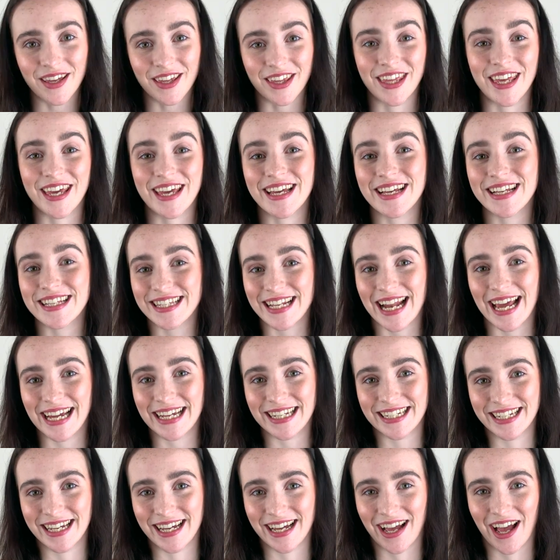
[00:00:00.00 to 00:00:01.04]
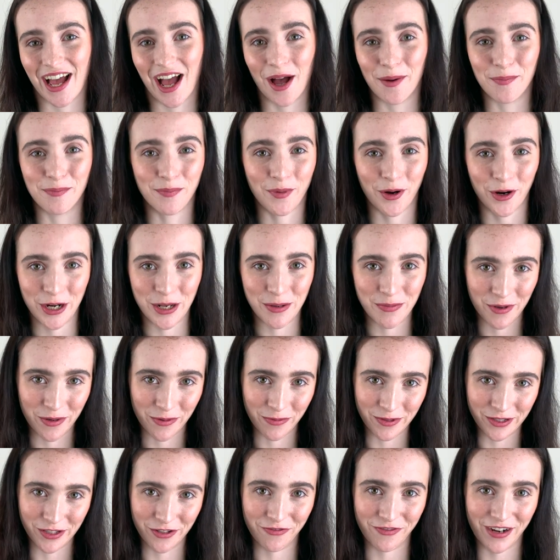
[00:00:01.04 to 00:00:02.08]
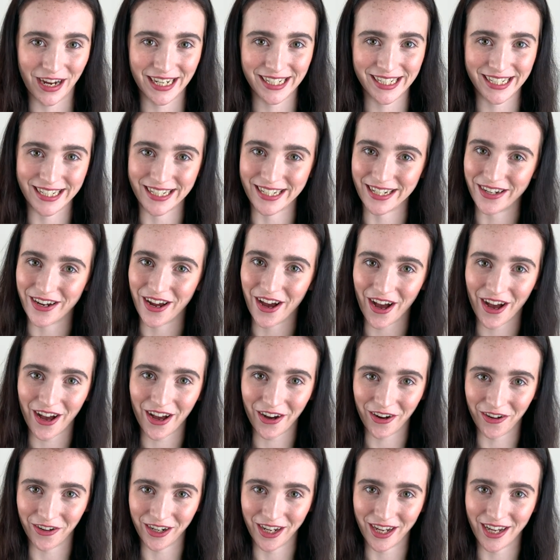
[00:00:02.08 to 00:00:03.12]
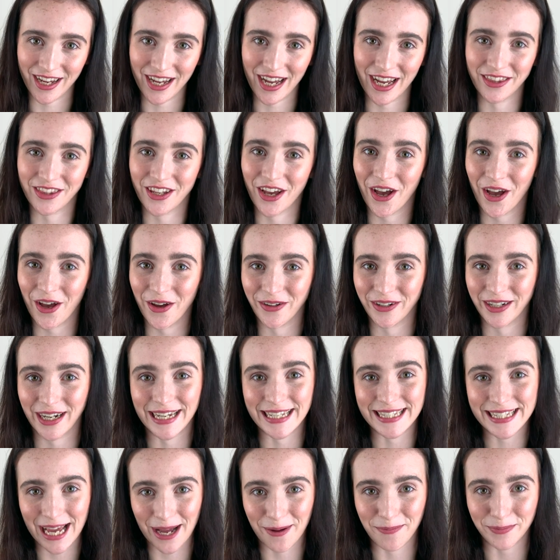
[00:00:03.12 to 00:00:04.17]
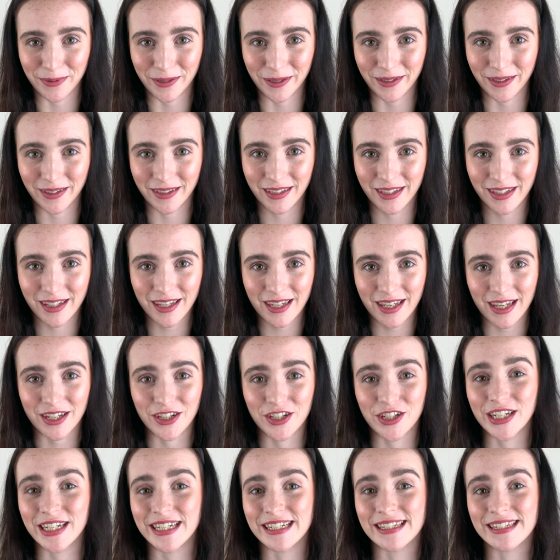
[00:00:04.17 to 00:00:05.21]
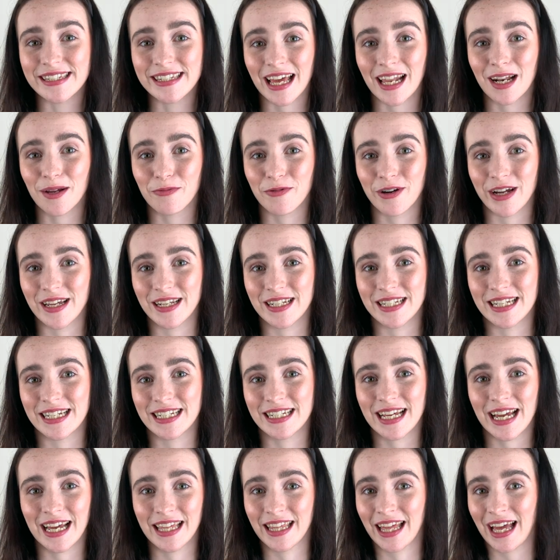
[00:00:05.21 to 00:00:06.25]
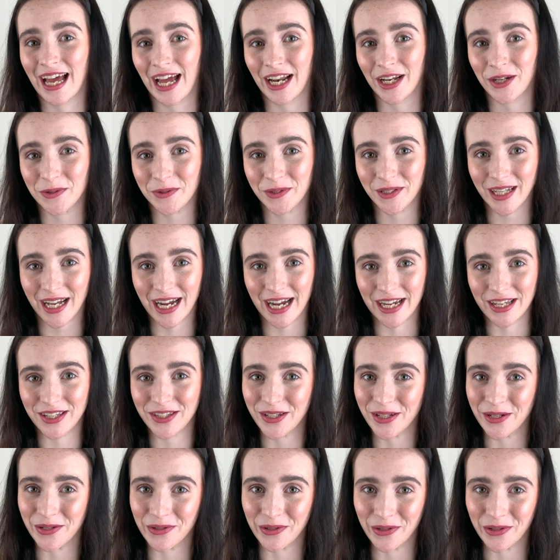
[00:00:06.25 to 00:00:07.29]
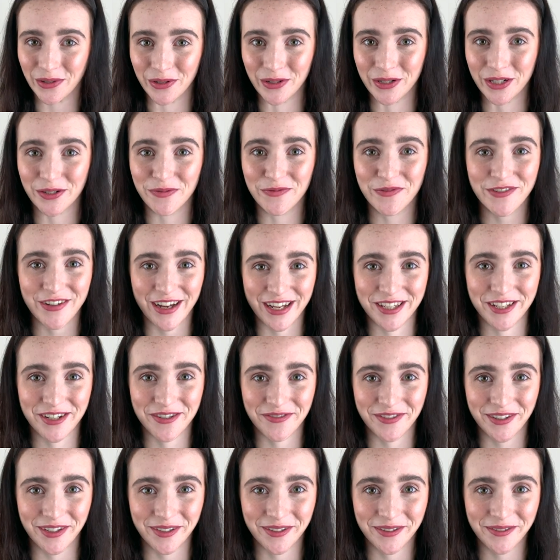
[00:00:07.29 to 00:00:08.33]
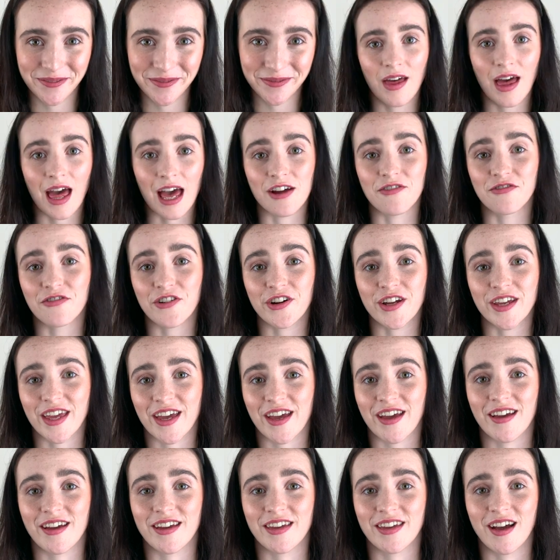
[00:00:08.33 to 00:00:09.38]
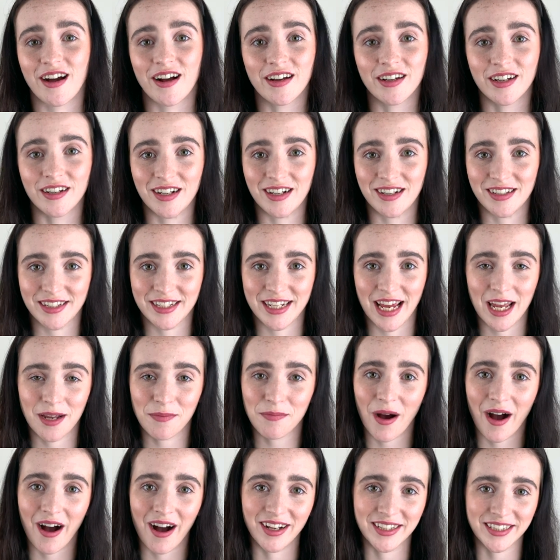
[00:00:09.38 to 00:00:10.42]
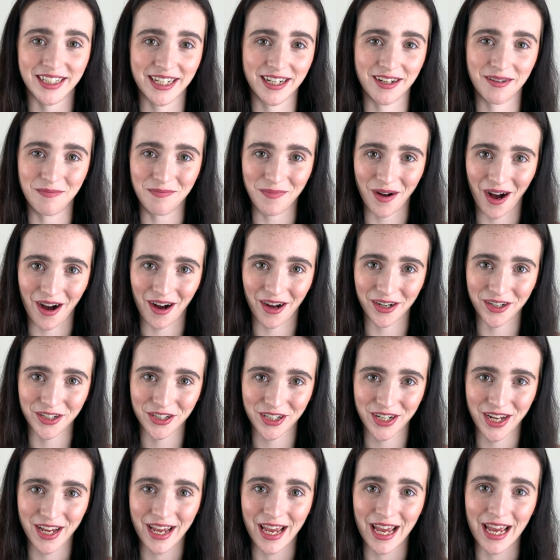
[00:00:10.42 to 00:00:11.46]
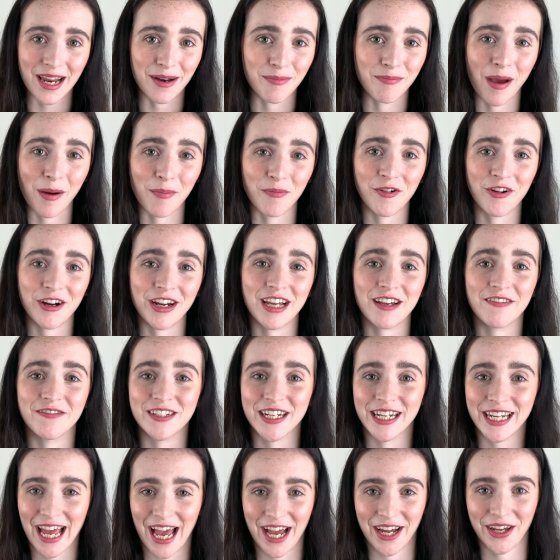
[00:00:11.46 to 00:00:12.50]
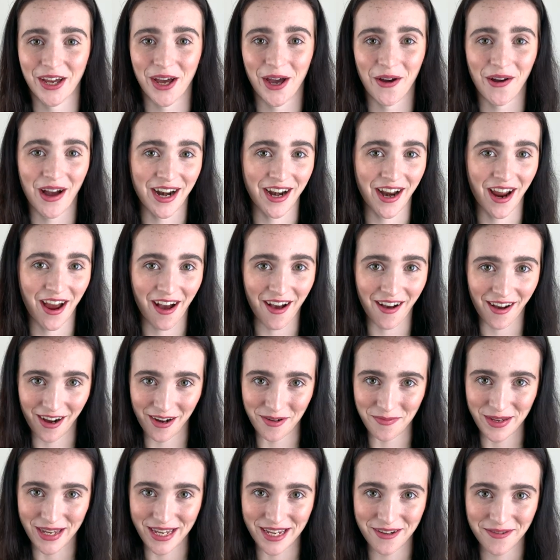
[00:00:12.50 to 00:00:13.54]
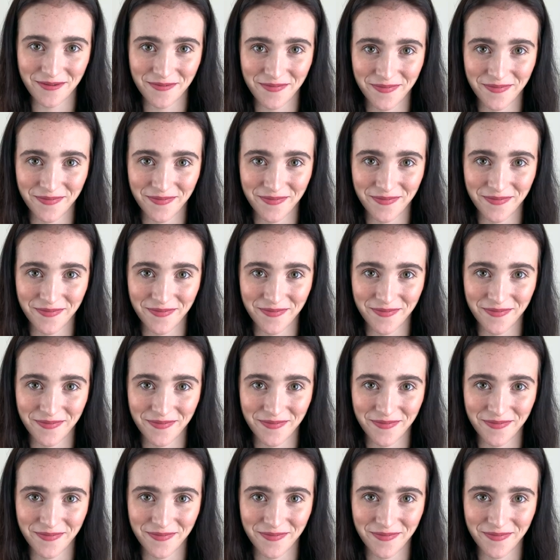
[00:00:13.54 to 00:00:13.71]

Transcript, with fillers: Years later, a monument was erected in her honour at the Hokai Temple, and she is celebrated at the annual Aizu Autumn Festival. Every year, young girls take part in a march in memory of Takeko and her army.